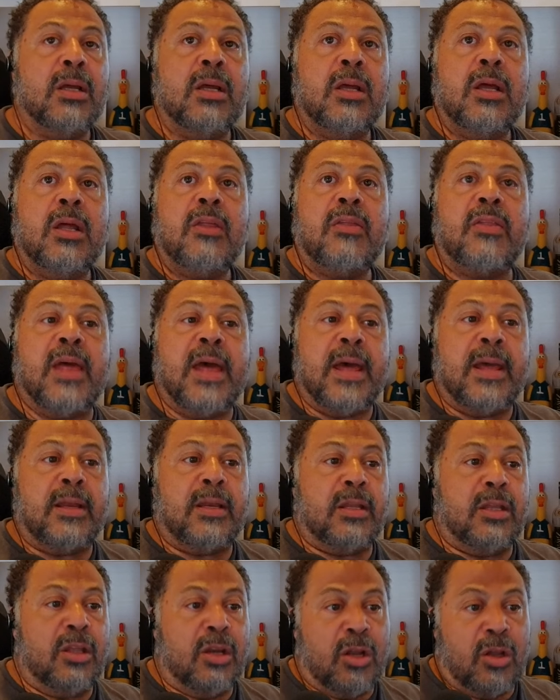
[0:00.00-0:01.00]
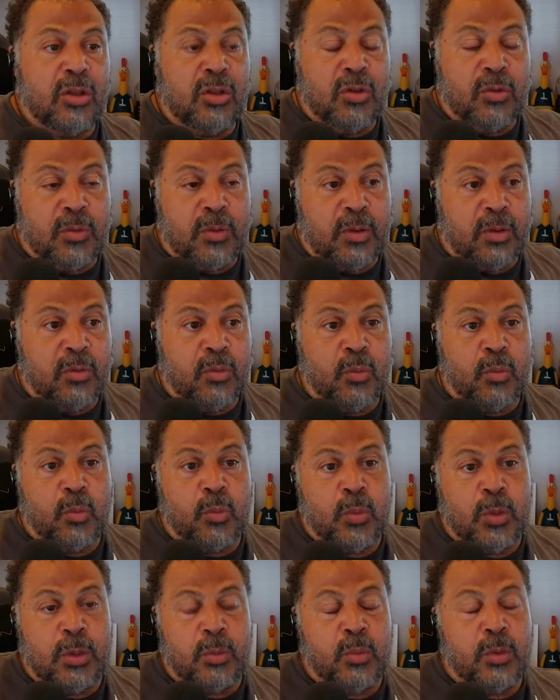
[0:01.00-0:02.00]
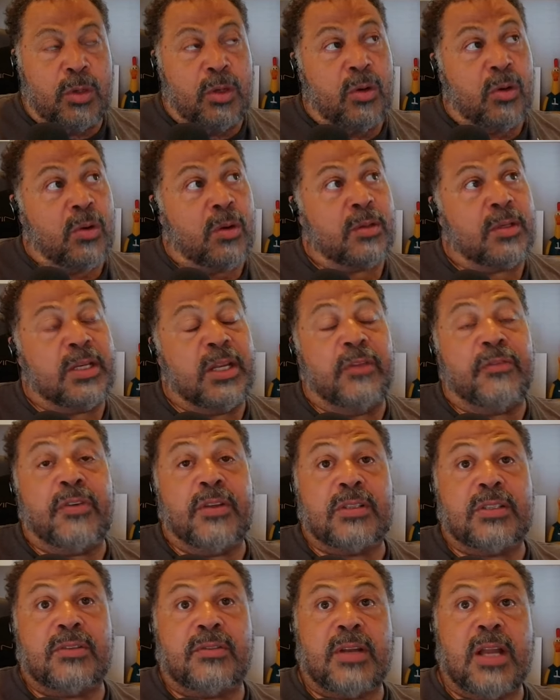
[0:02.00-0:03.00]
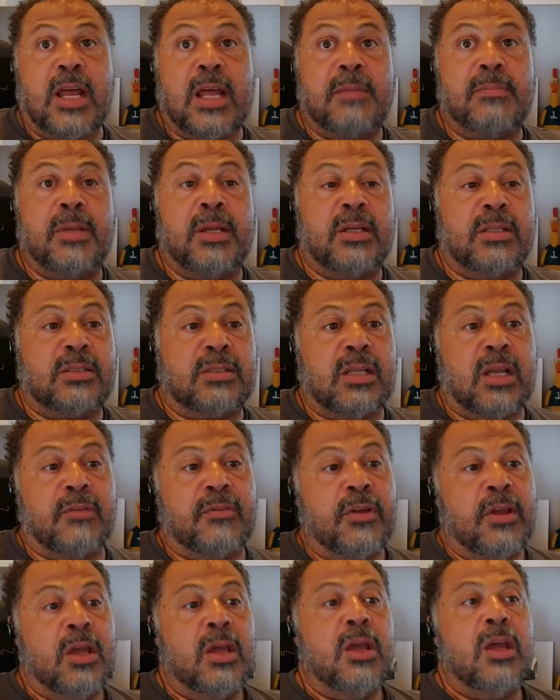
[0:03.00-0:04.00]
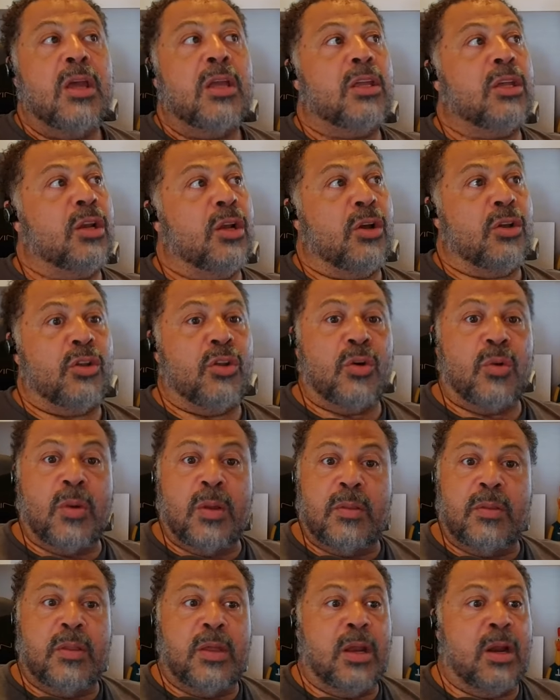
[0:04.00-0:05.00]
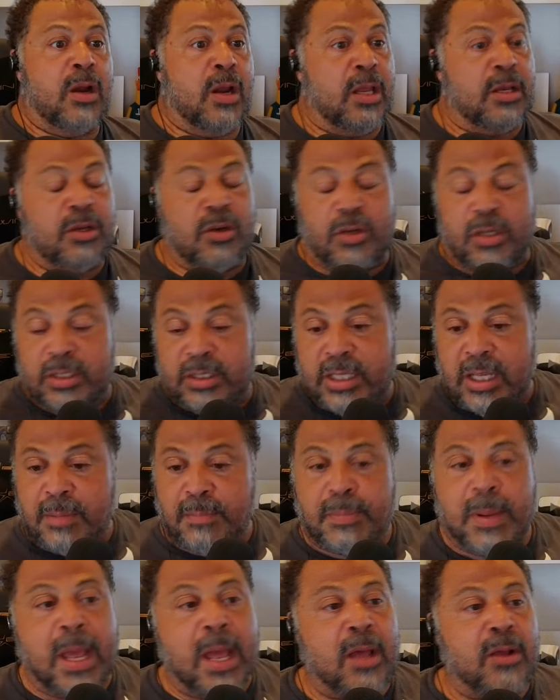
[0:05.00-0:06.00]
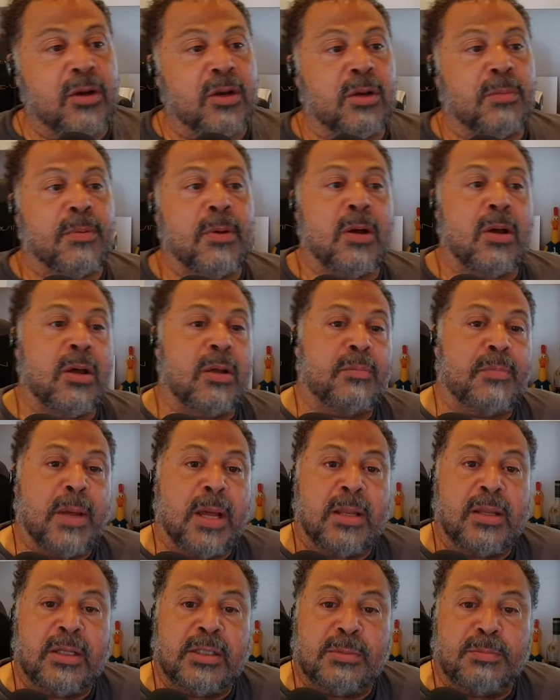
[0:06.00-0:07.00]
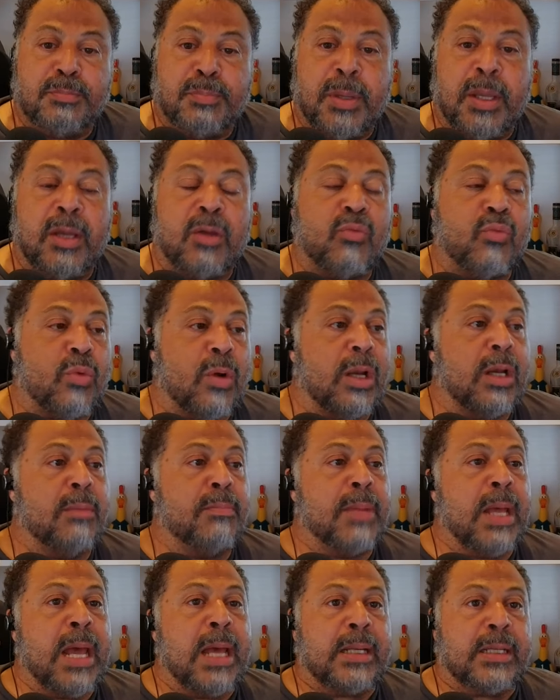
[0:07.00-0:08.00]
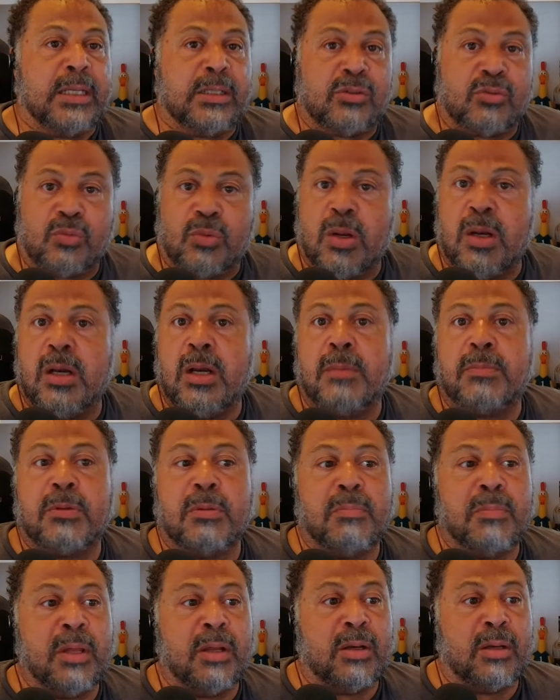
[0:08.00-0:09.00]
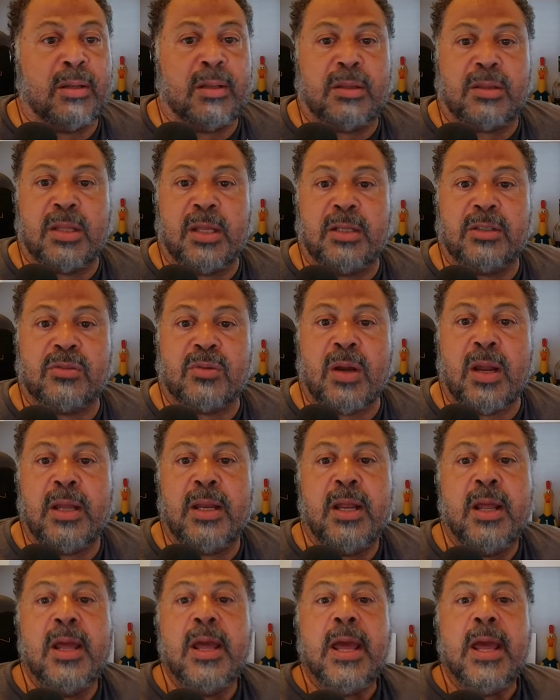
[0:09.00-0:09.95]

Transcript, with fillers: that you know you you when when you're a defensive lineman and stuff, you know you're in there and you're just getting pounded upon by this big running back that's running up the middle and things, right?